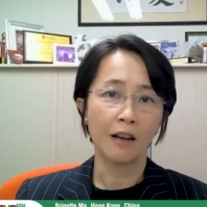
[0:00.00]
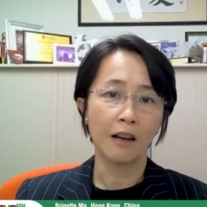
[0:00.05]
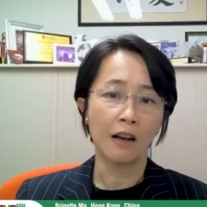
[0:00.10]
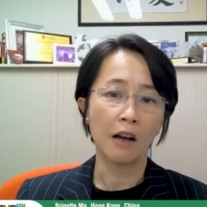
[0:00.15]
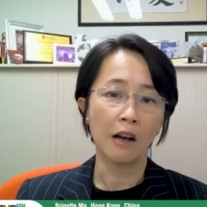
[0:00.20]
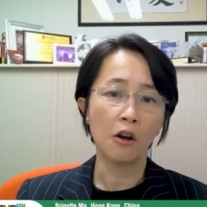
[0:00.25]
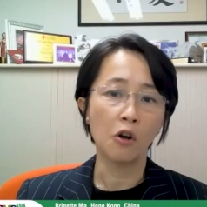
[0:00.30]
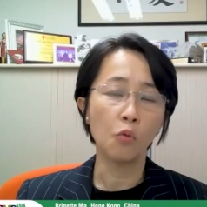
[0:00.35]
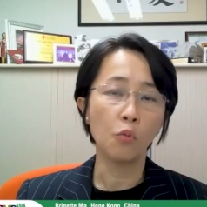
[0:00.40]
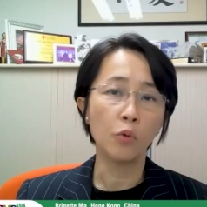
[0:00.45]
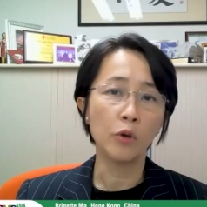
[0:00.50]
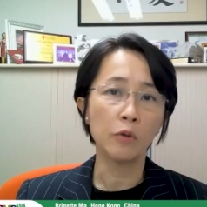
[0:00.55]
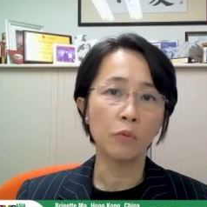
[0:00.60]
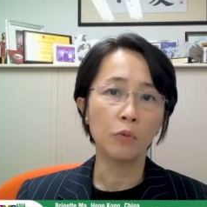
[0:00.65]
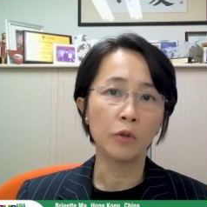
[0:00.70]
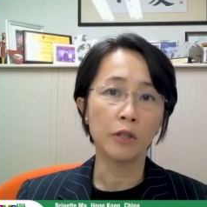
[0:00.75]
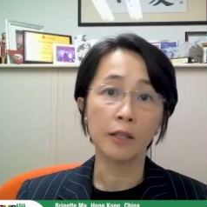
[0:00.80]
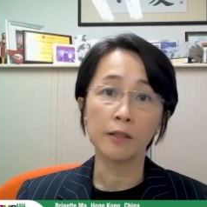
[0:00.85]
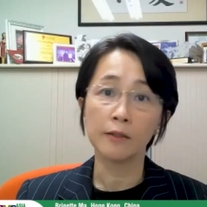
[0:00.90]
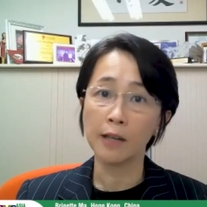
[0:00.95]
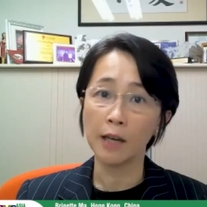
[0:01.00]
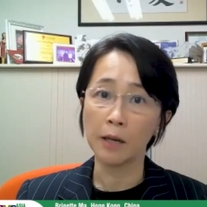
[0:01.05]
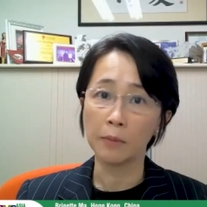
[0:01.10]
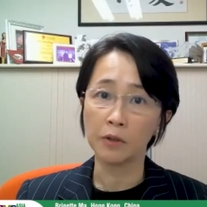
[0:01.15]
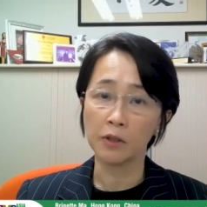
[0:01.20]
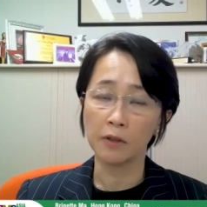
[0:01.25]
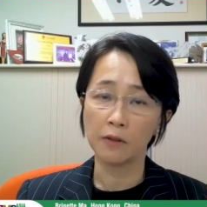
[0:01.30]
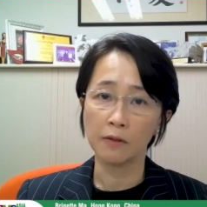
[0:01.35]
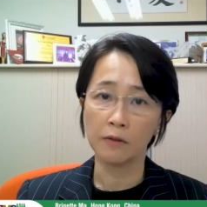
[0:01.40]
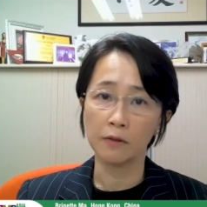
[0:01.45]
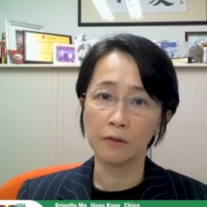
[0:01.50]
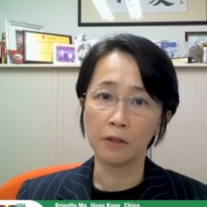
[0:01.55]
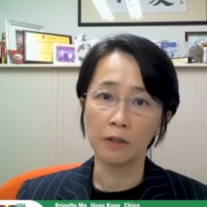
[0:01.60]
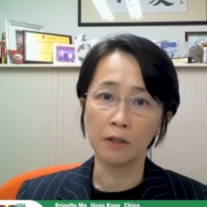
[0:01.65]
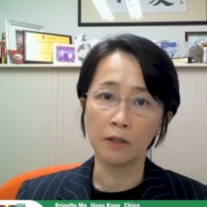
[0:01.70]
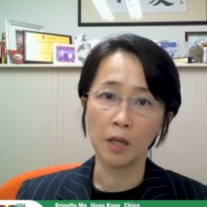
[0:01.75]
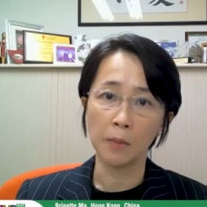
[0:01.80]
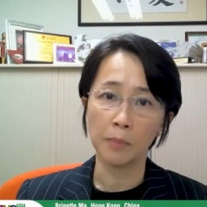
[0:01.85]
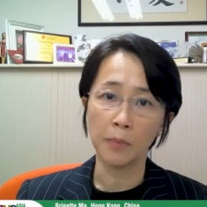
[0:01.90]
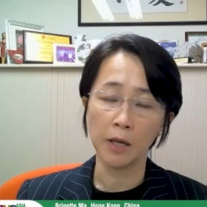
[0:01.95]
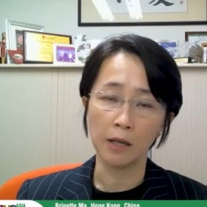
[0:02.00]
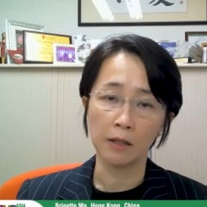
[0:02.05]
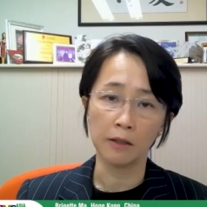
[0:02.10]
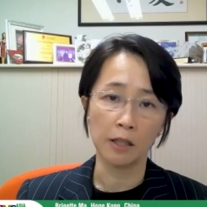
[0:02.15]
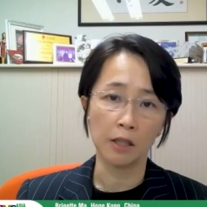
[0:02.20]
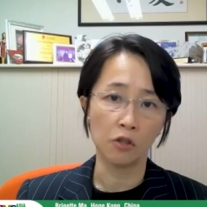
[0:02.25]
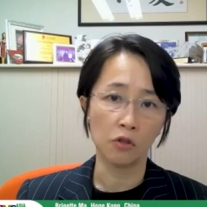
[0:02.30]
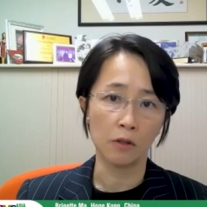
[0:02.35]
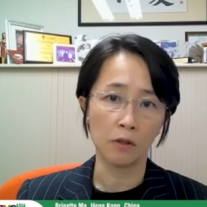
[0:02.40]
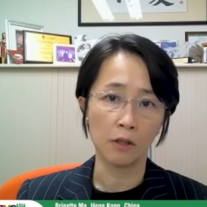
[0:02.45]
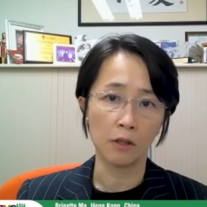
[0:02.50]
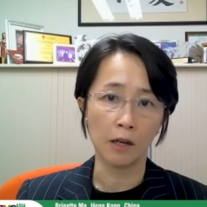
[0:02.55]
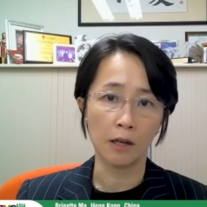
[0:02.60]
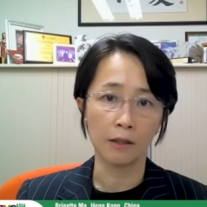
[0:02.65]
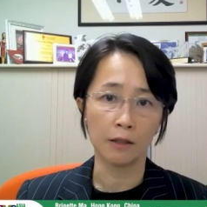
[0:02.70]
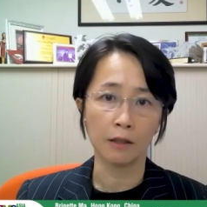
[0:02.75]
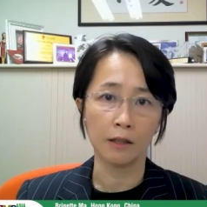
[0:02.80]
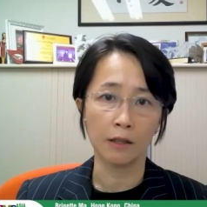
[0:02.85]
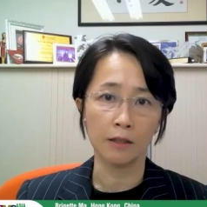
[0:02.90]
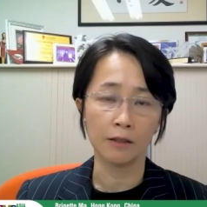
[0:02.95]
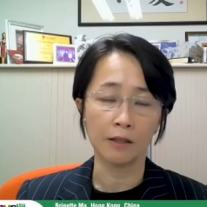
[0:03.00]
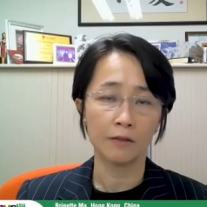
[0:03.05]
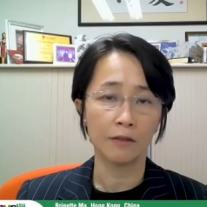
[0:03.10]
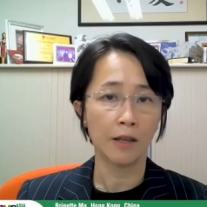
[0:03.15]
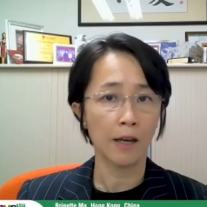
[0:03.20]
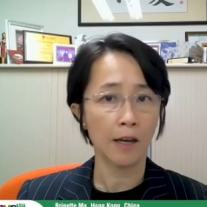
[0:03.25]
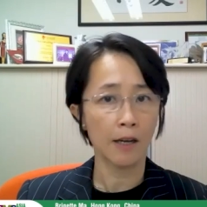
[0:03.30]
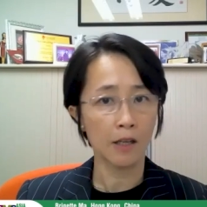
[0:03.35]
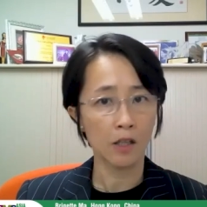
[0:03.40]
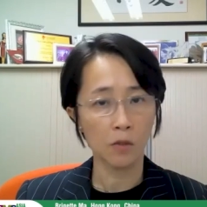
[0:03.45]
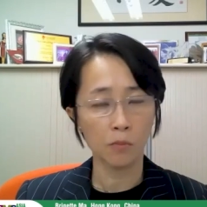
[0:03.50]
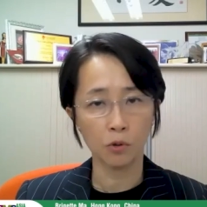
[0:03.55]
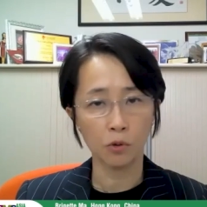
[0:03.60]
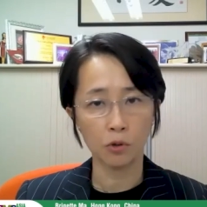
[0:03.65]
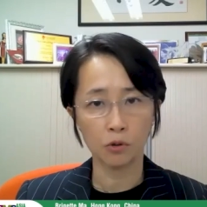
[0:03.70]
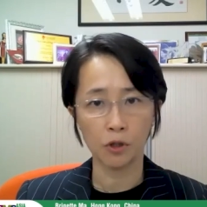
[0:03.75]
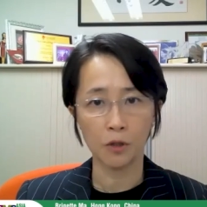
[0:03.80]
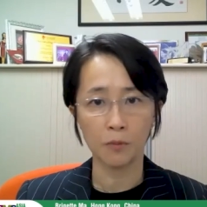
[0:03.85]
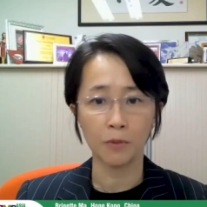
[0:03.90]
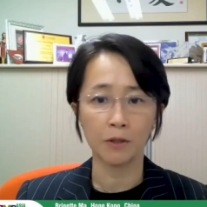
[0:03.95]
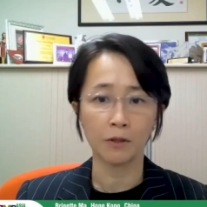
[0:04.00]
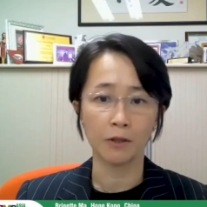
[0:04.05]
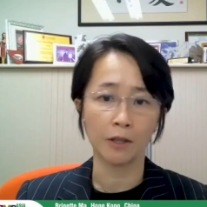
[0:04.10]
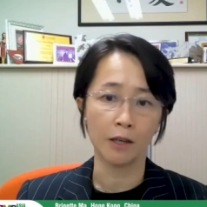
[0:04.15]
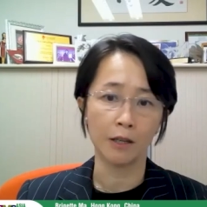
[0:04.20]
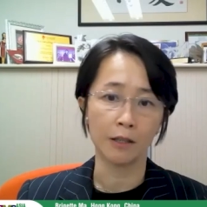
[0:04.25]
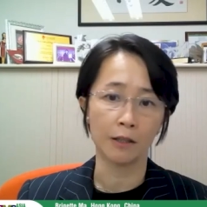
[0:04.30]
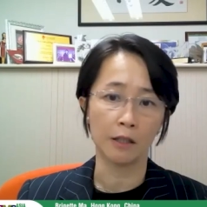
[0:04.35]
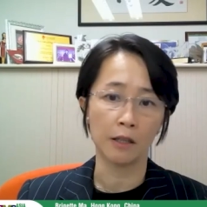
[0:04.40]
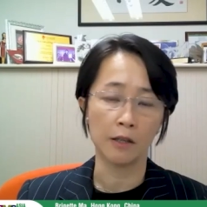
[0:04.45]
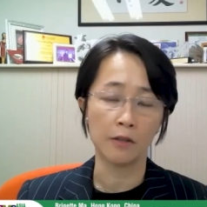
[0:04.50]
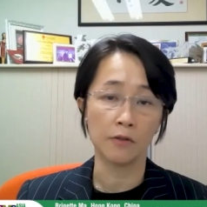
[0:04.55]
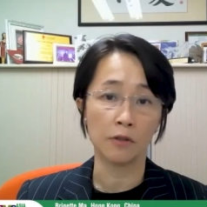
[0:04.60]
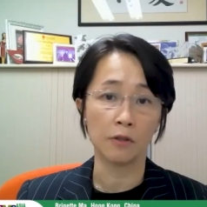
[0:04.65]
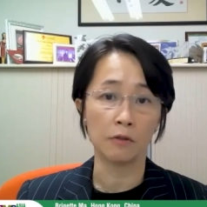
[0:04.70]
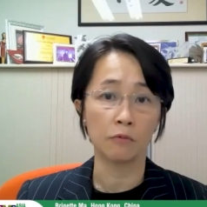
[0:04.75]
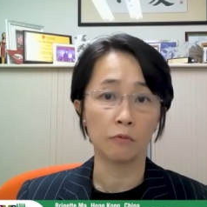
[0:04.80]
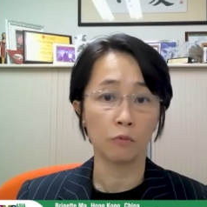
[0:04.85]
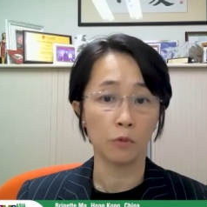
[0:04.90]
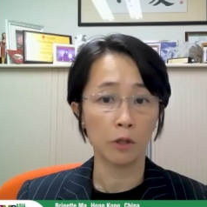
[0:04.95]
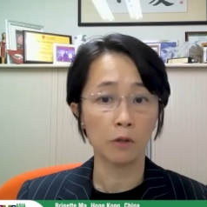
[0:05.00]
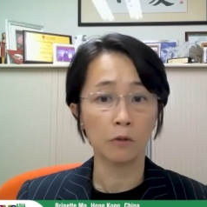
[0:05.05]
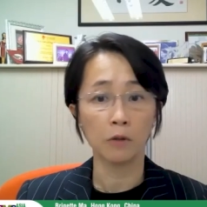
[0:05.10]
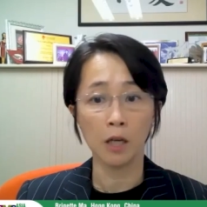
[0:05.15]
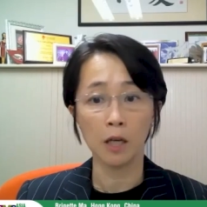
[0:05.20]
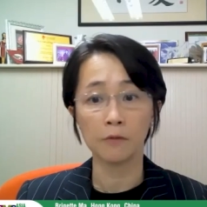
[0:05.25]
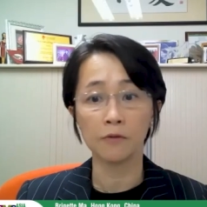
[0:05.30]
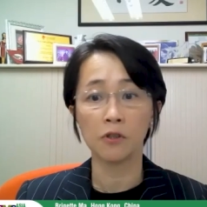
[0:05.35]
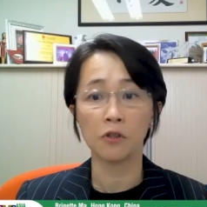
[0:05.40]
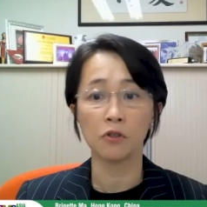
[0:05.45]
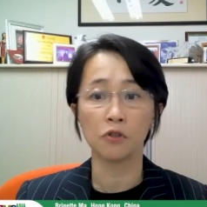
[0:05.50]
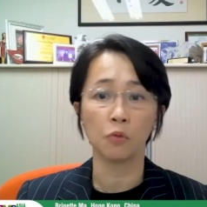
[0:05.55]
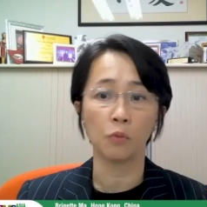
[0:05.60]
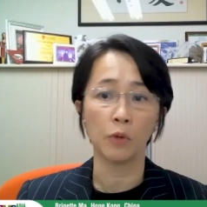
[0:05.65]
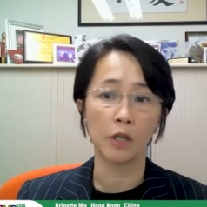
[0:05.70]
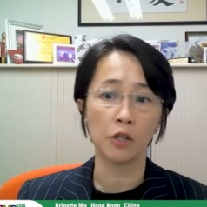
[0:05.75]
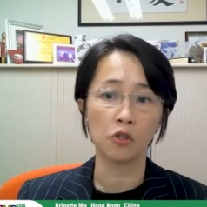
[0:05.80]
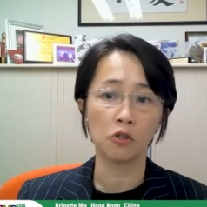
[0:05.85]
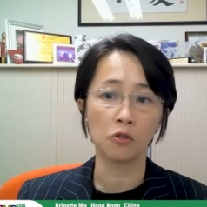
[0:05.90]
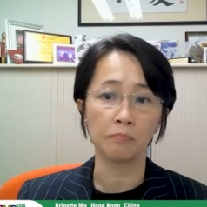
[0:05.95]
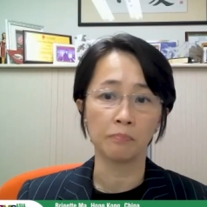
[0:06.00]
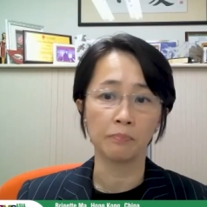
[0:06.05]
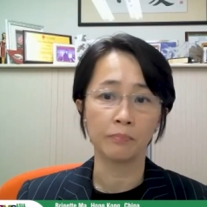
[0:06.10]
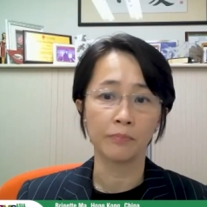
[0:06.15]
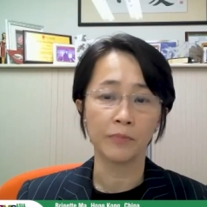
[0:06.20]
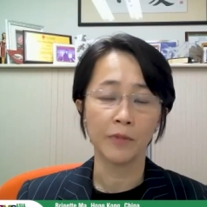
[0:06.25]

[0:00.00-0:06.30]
how we would adapt the Pan-Asian guideline and the asthma treatment guidelines in a real-life situation.